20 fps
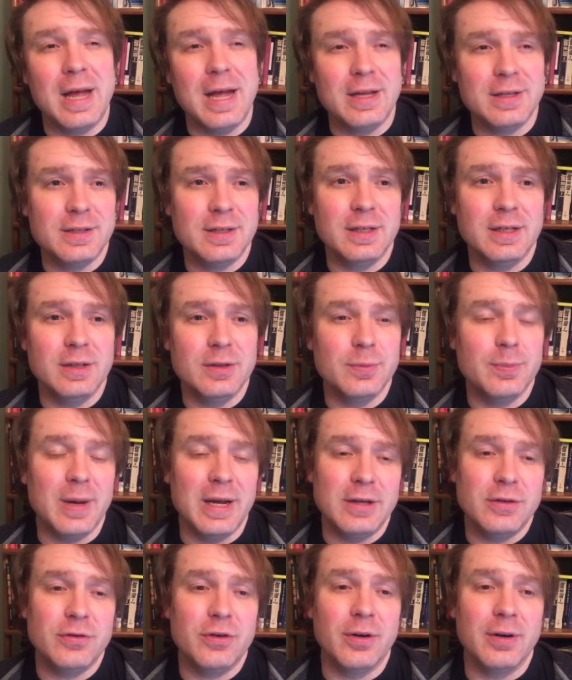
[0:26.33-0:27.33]
as it is
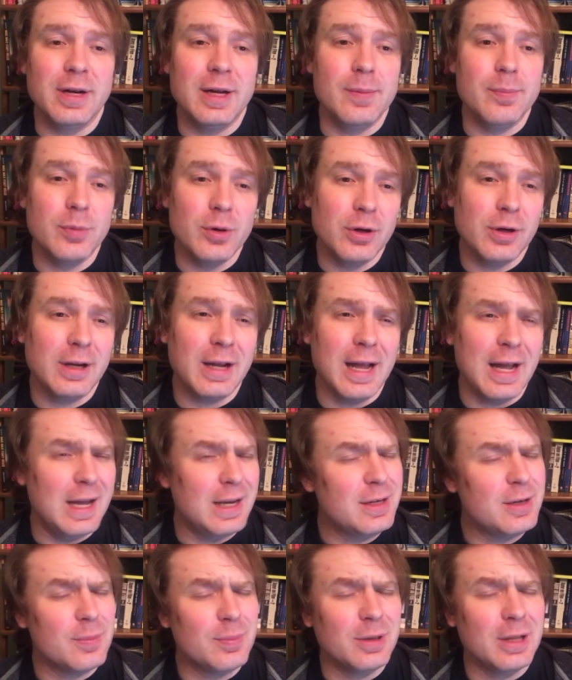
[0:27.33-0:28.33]
based on a book
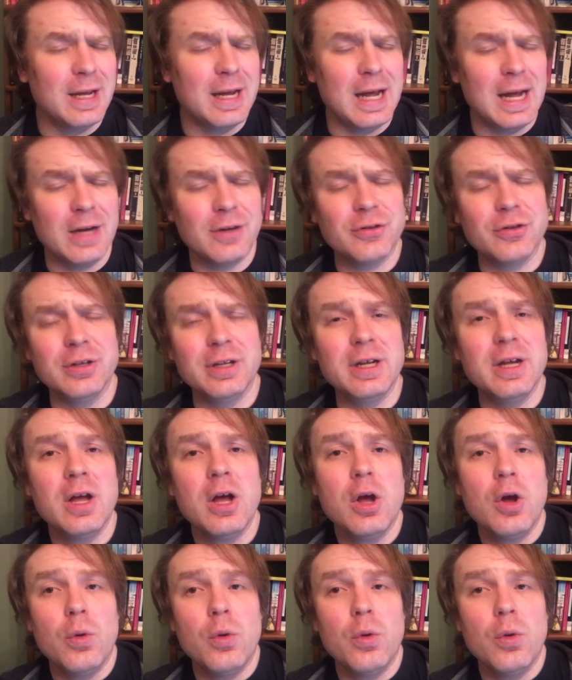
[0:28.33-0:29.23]
and a play actually,